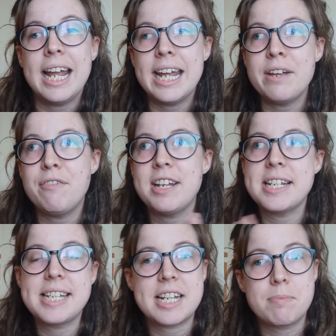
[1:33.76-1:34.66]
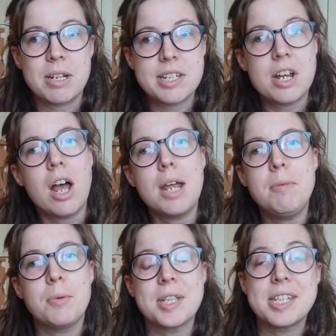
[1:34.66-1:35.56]
If in 6 months' time
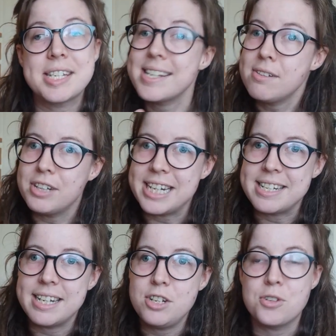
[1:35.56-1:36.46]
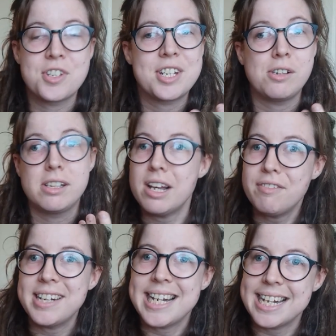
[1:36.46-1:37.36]
you are still knitting, you're still
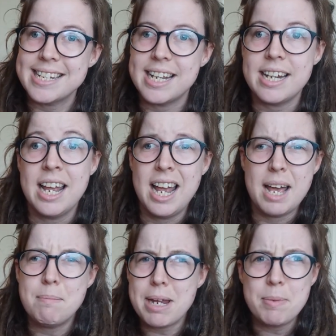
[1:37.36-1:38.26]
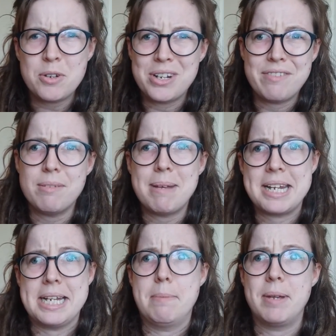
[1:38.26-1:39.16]
loving knitting, and maybe you're even
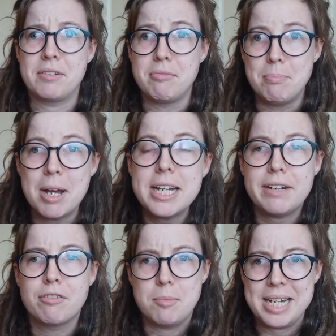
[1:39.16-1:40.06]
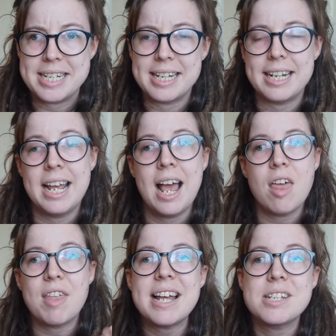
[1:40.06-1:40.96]
making a bit of money from knitting,
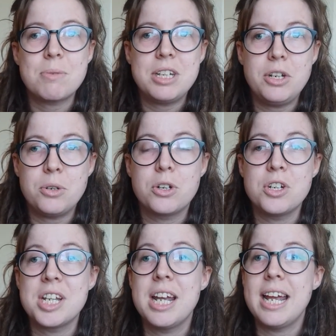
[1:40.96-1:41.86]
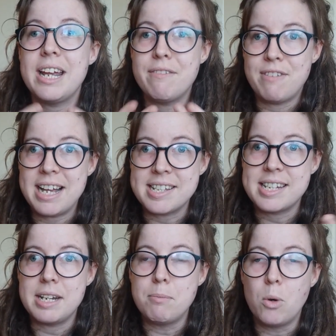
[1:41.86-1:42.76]
that's when you could
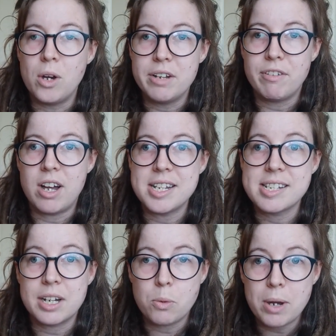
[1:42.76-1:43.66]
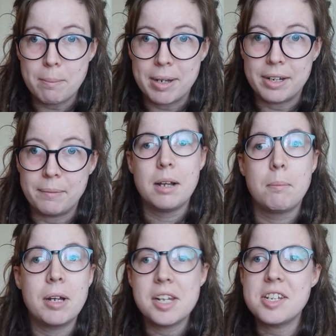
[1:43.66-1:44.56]
invest in more advanced equipment.
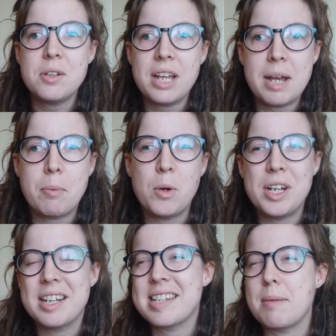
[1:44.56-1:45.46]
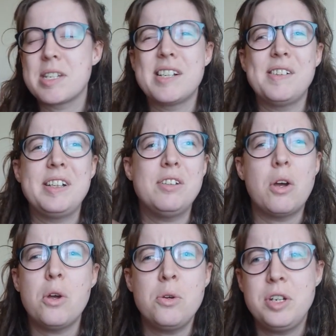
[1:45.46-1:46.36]
But until that point, there's absolutely
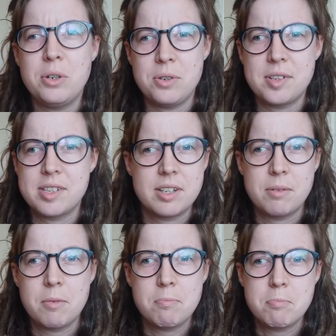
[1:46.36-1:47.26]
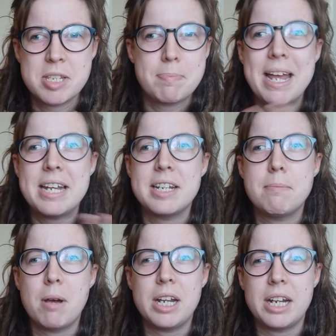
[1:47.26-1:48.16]
no use
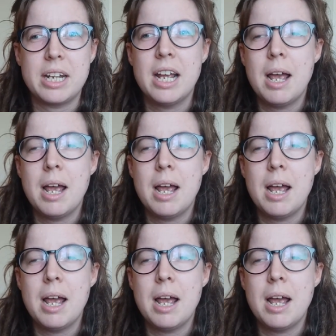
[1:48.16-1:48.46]
spending money.